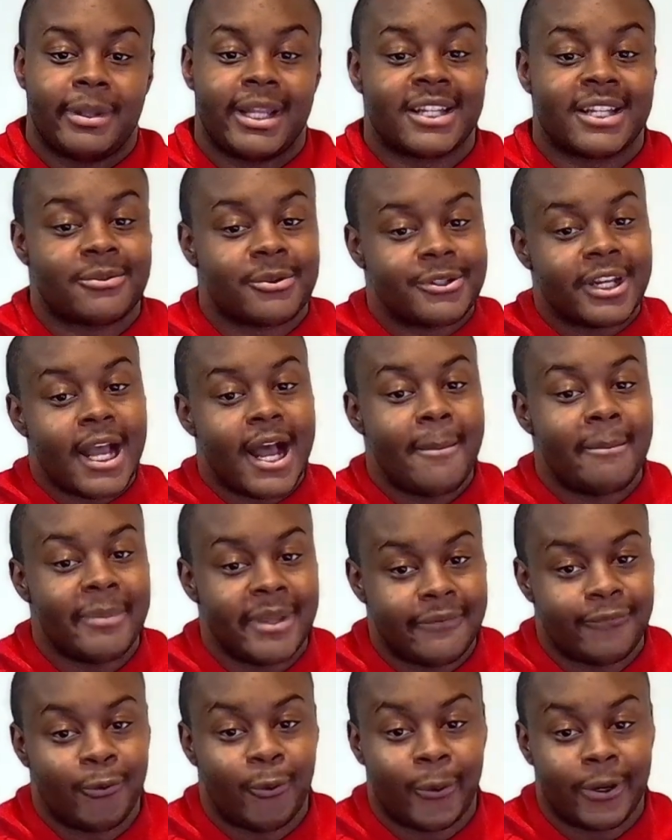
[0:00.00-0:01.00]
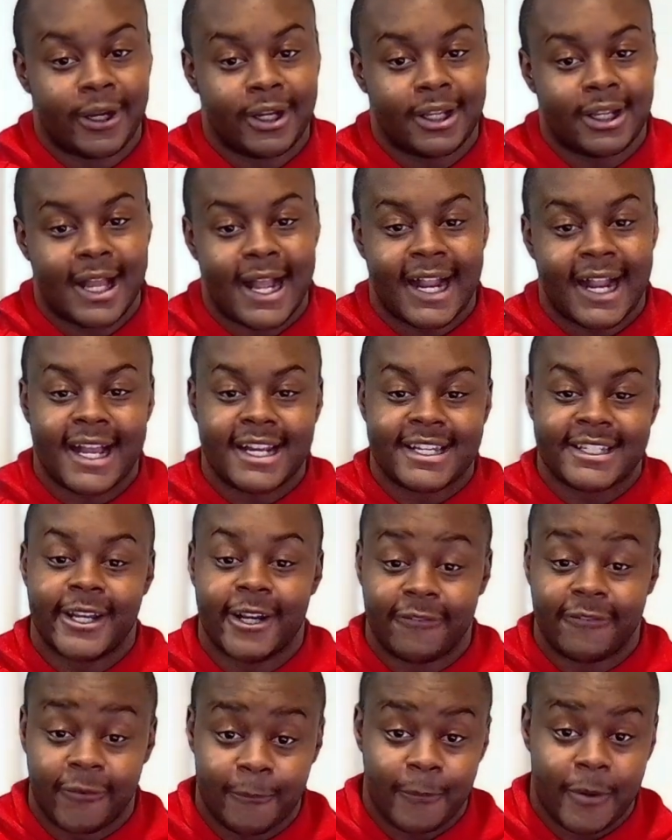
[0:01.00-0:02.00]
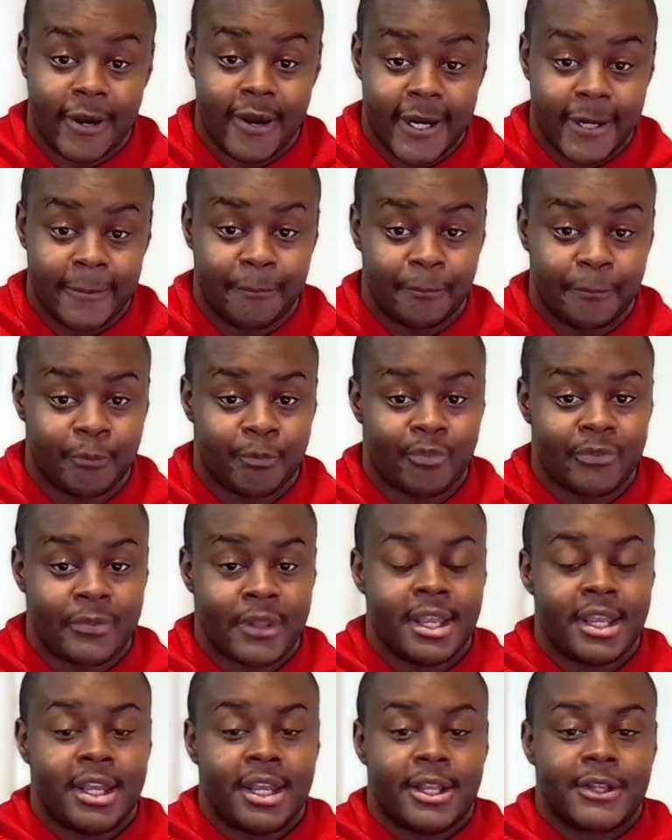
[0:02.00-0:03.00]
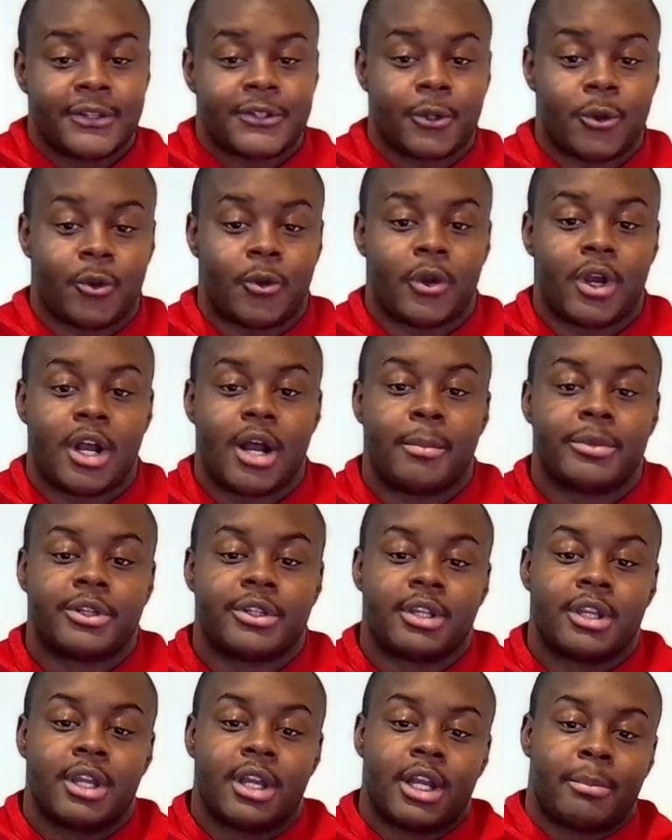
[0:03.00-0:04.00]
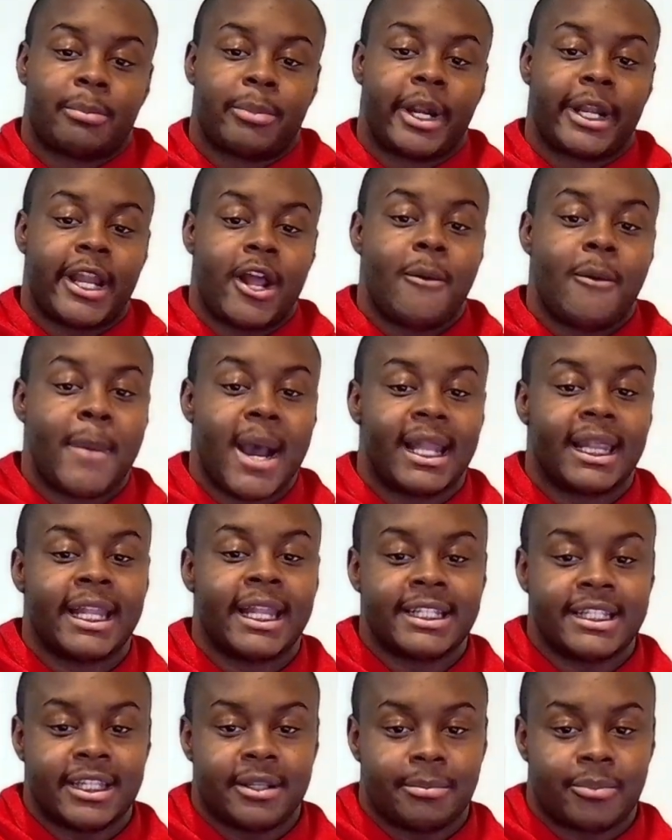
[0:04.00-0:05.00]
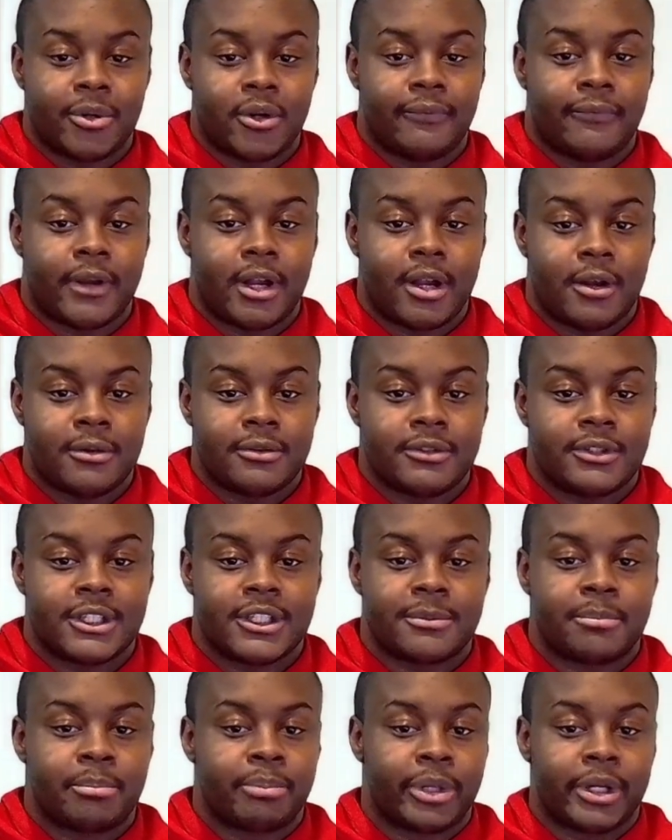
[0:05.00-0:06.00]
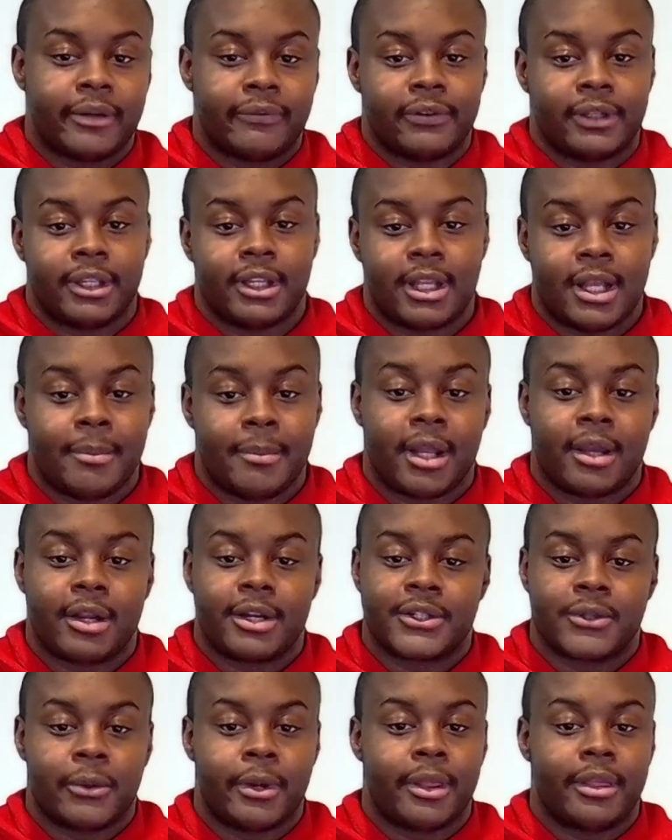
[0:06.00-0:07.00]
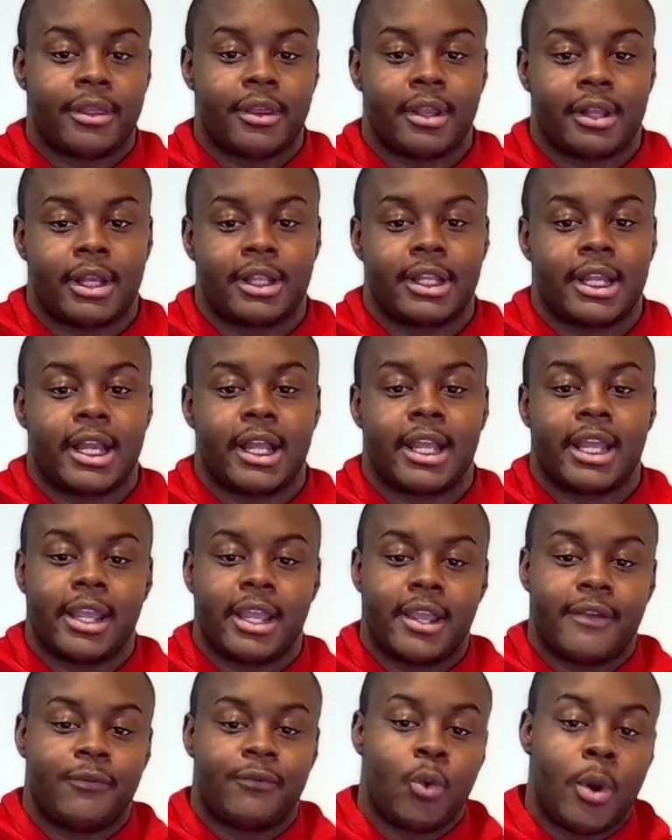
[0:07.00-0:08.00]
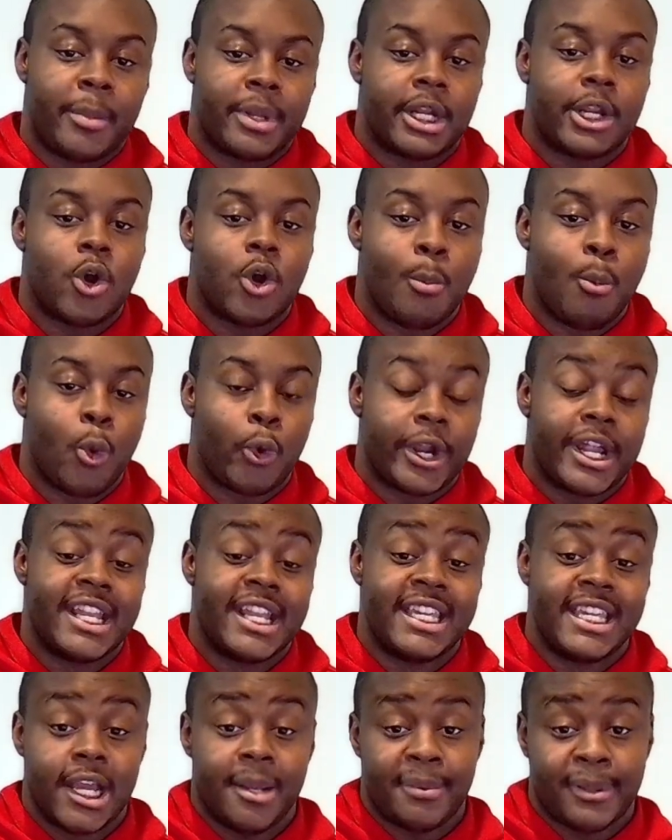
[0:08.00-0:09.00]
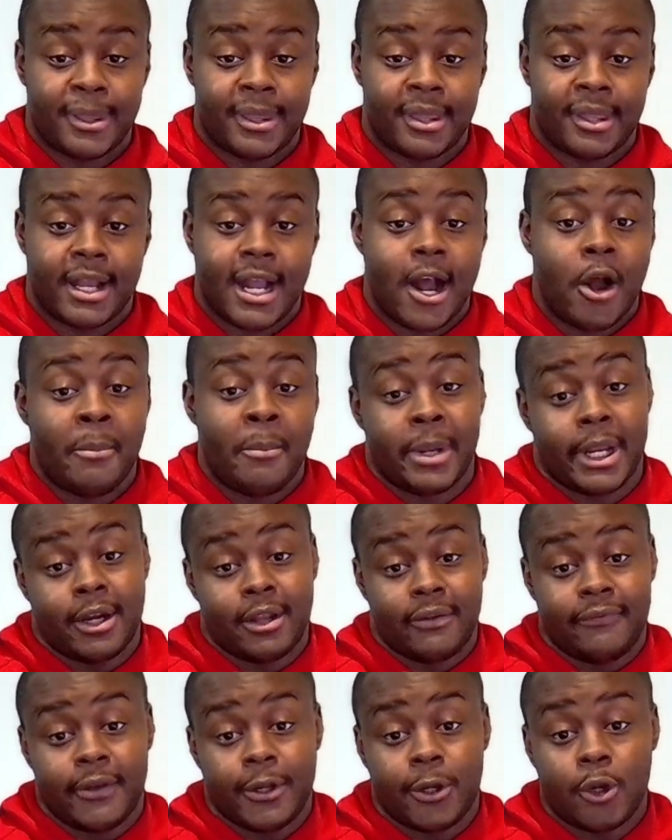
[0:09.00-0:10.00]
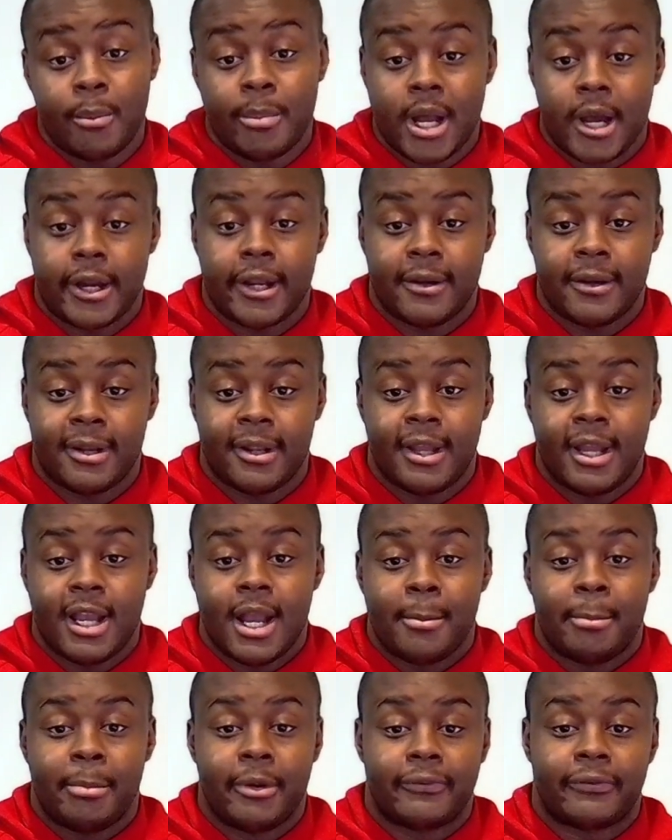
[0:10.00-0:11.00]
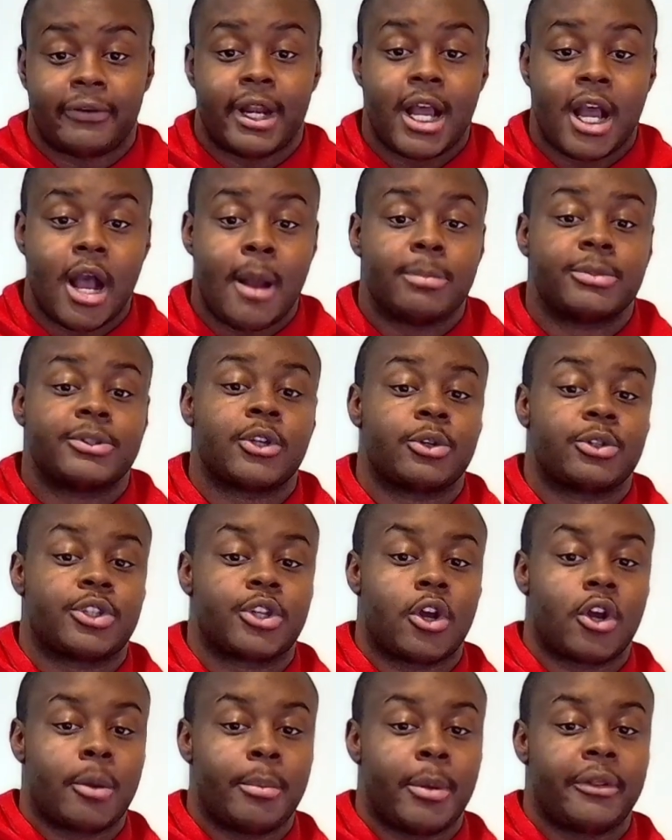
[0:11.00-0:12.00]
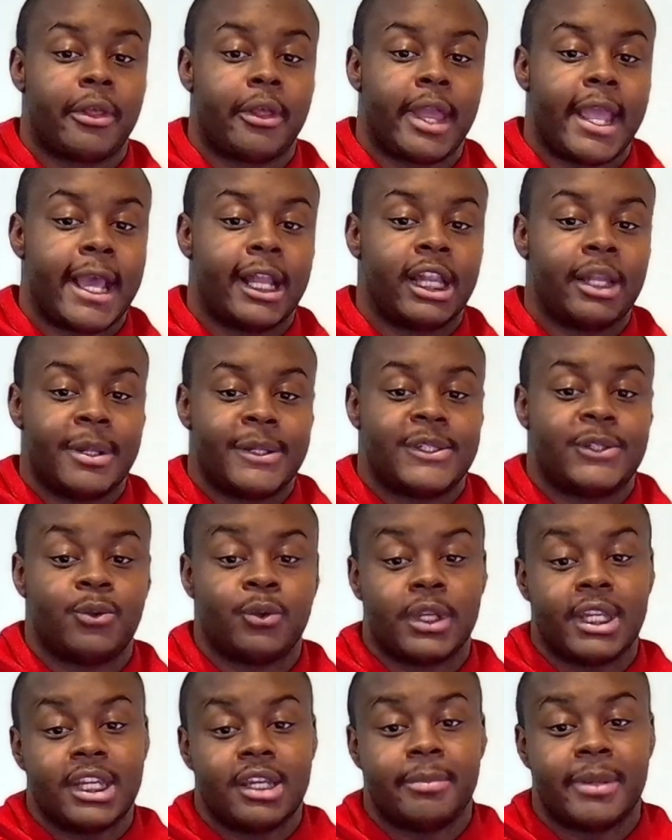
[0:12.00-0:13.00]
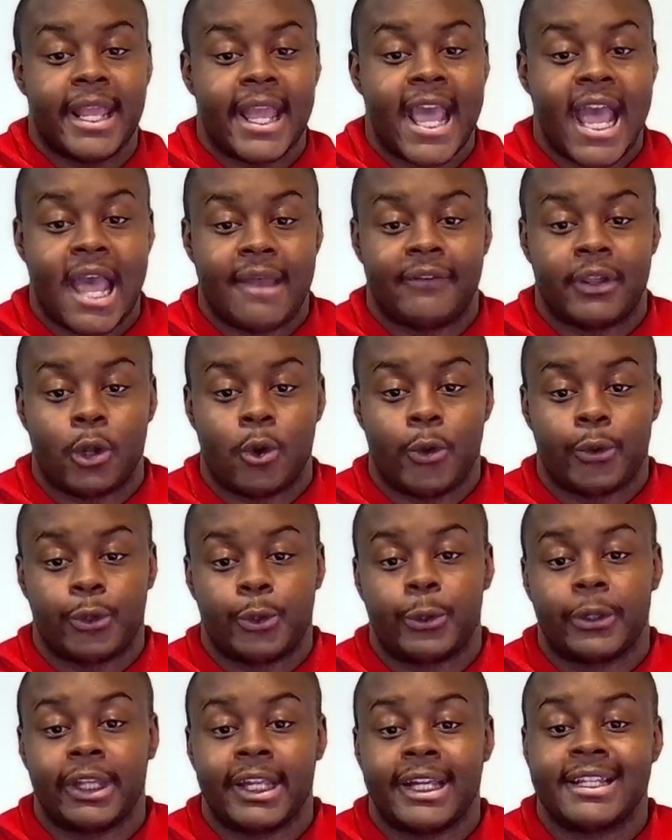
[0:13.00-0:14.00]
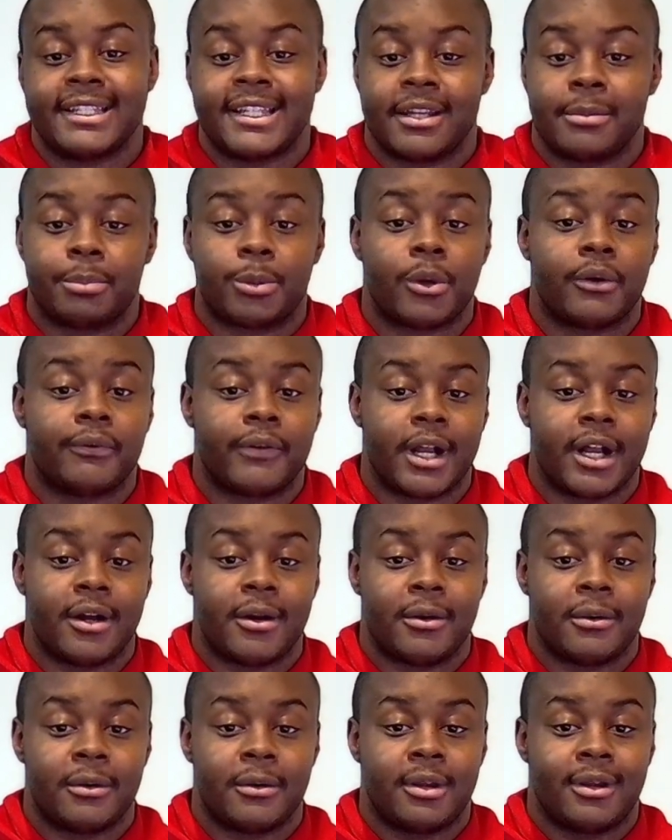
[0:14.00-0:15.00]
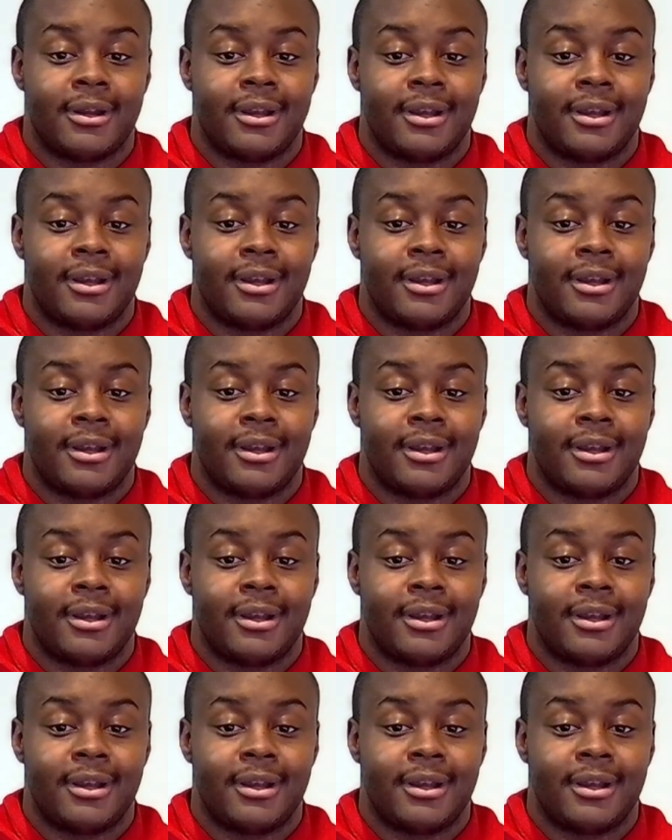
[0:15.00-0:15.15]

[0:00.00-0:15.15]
That's what you got me for. I got you covered. All right. So I'm gonna break down my LinkedIn profile just briefly. I'm not gonna show anything like that. If you want me to go more in depth, I'll make another video about it. For now, I'm just gonna talk about the elements you need to be having on your LinkedIn profile.